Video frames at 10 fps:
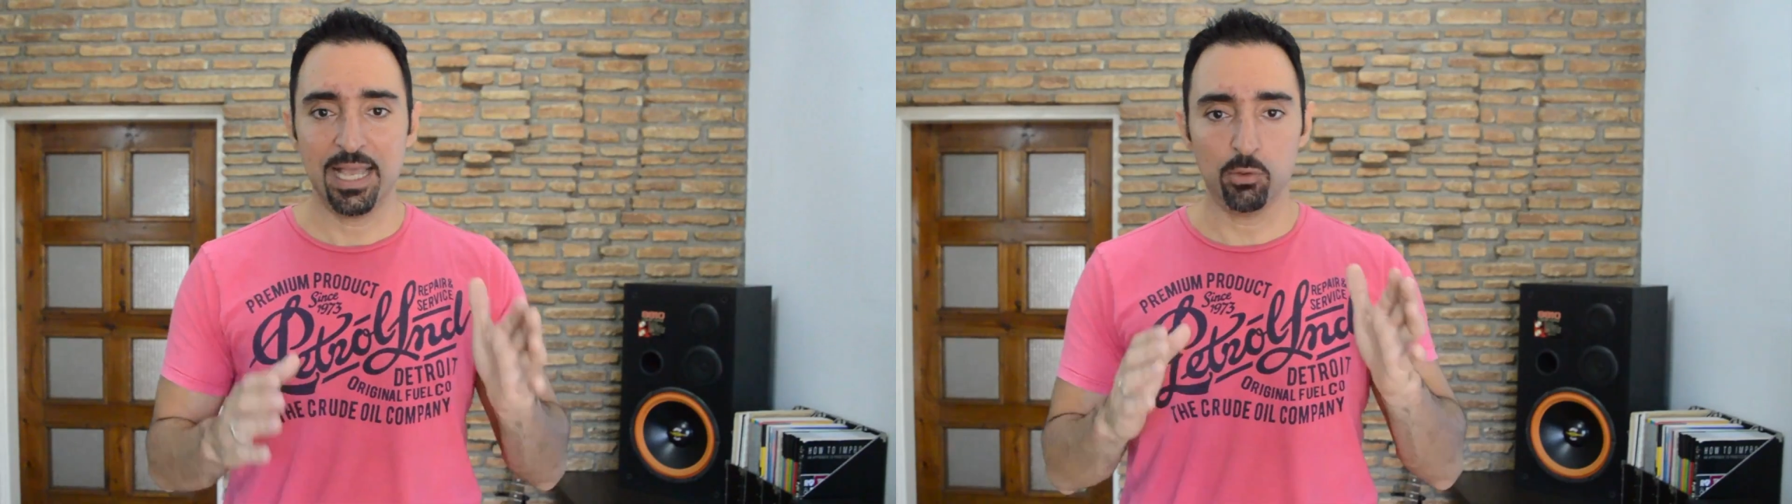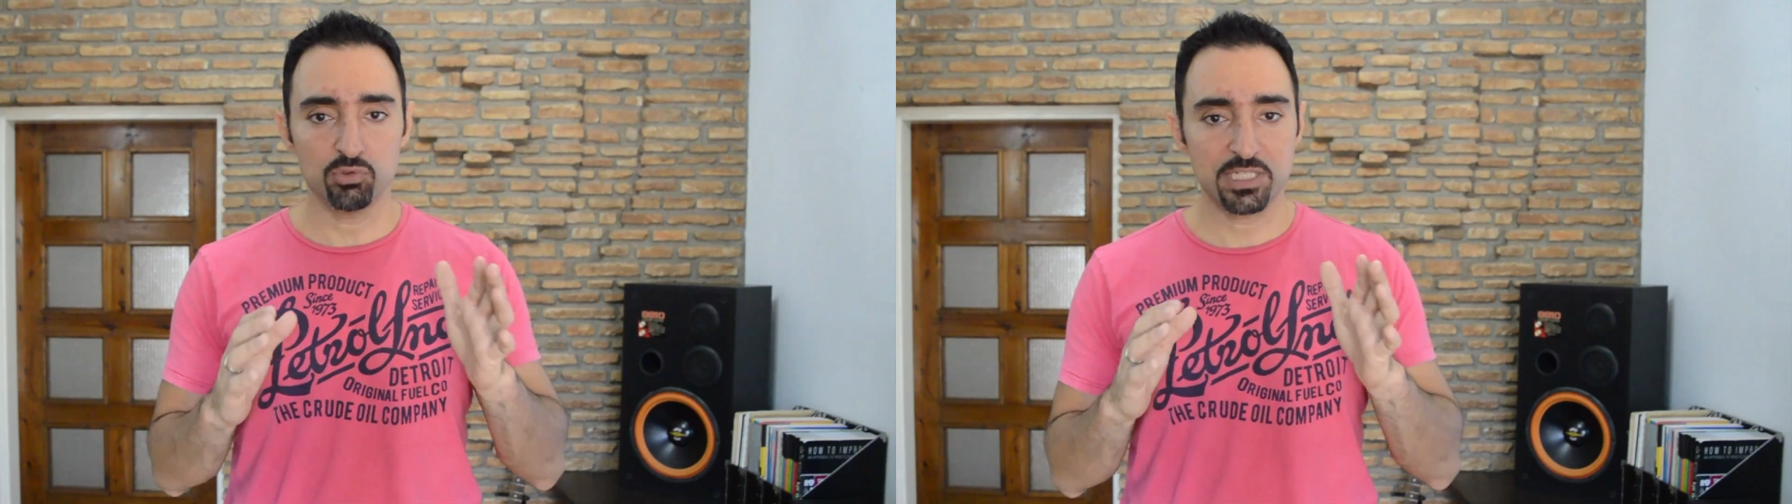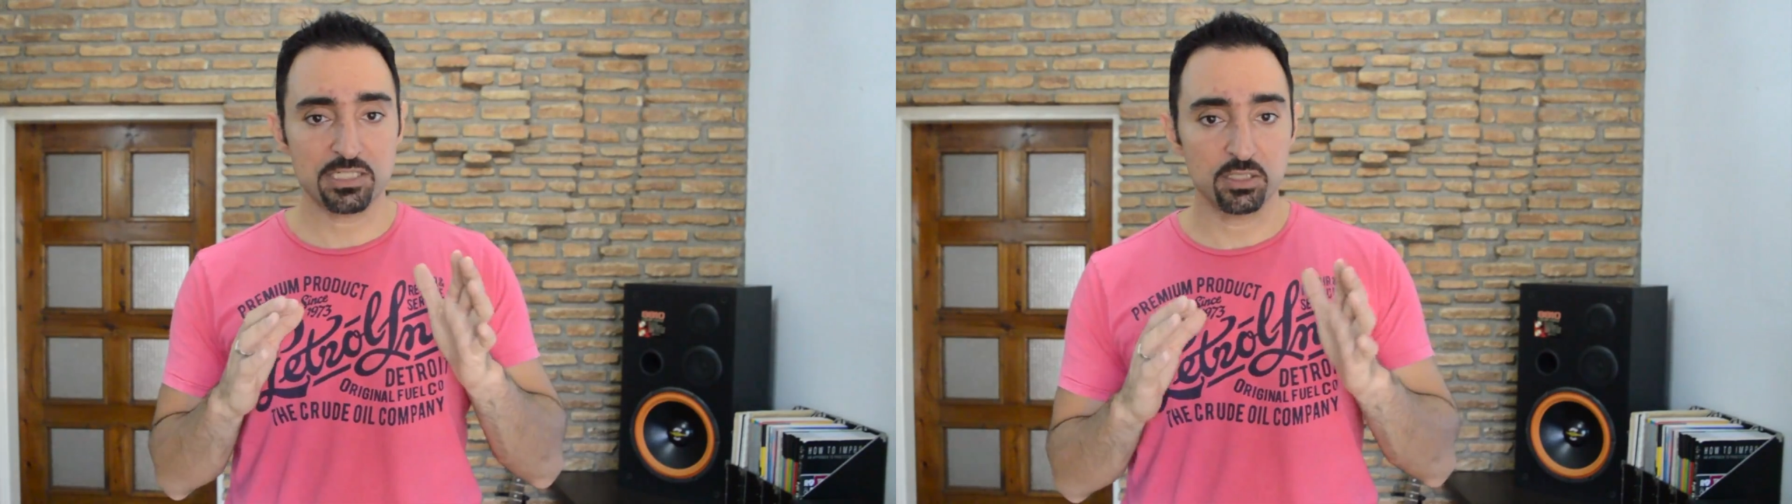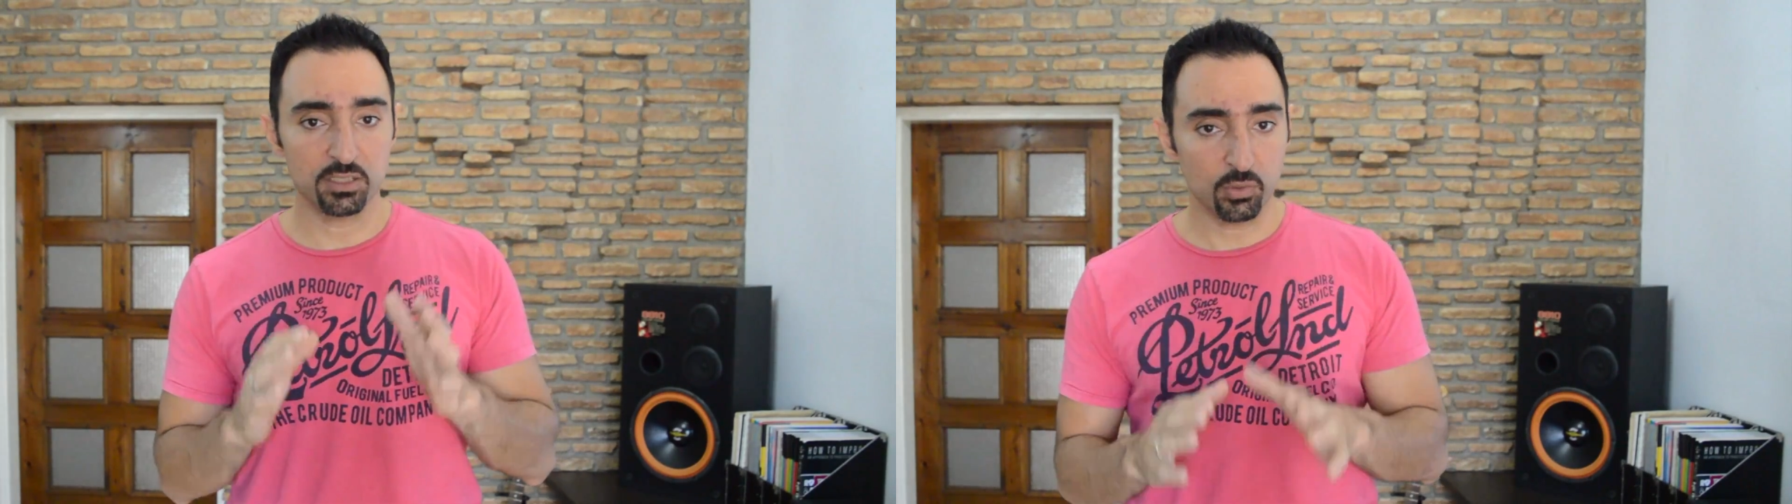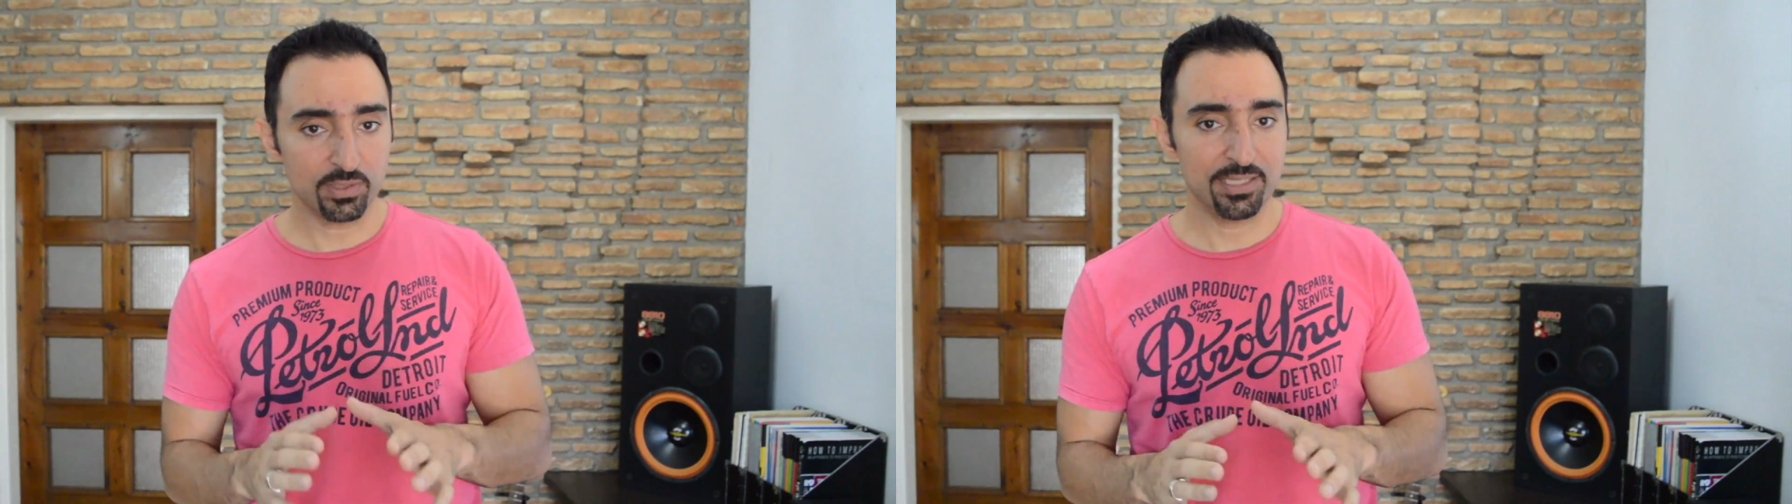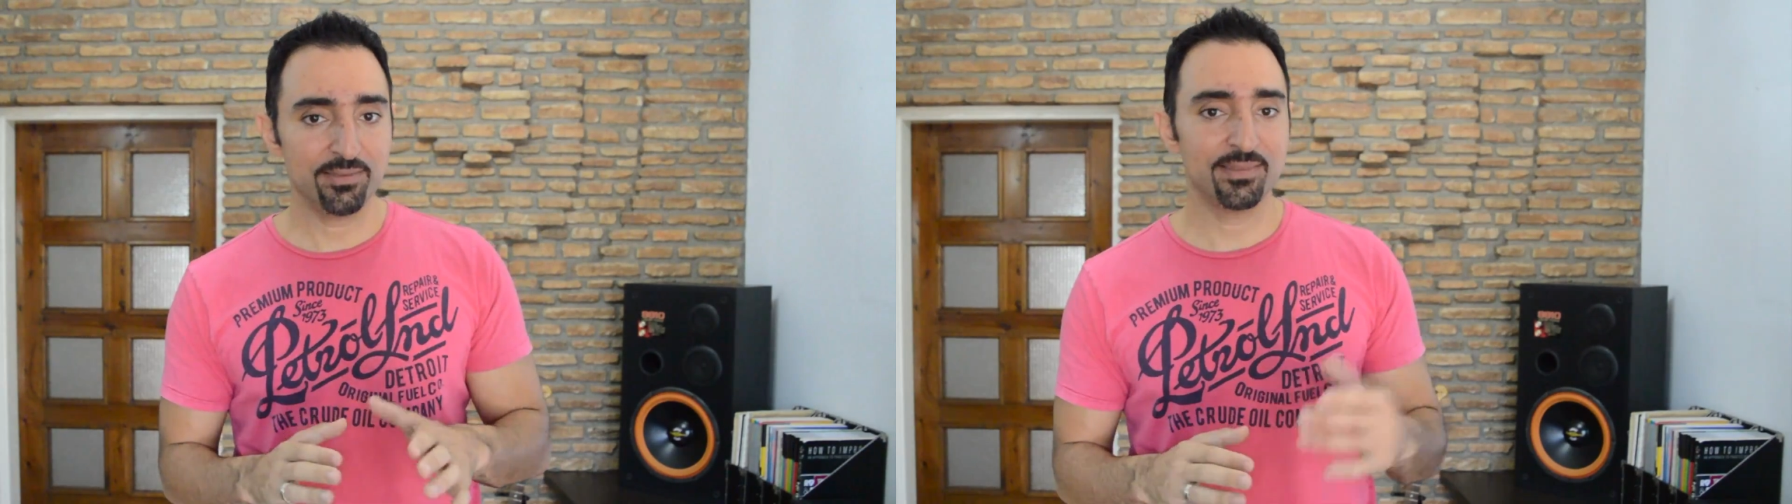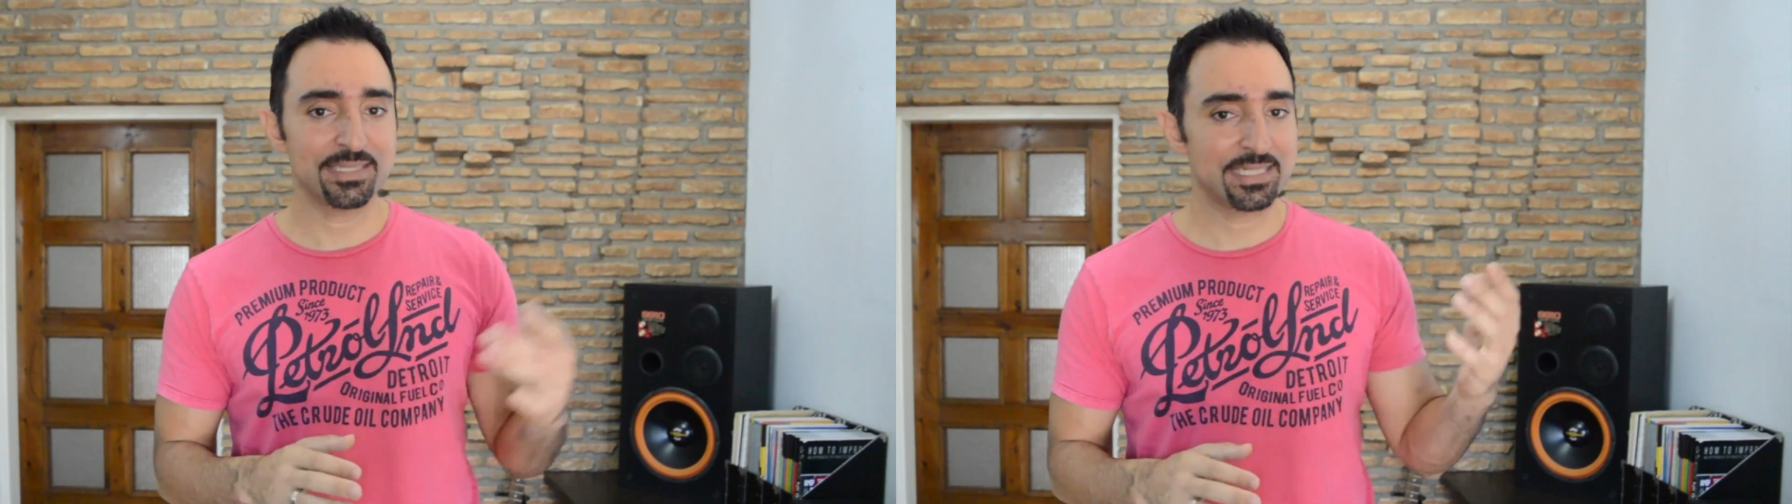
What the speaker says: I will just locate the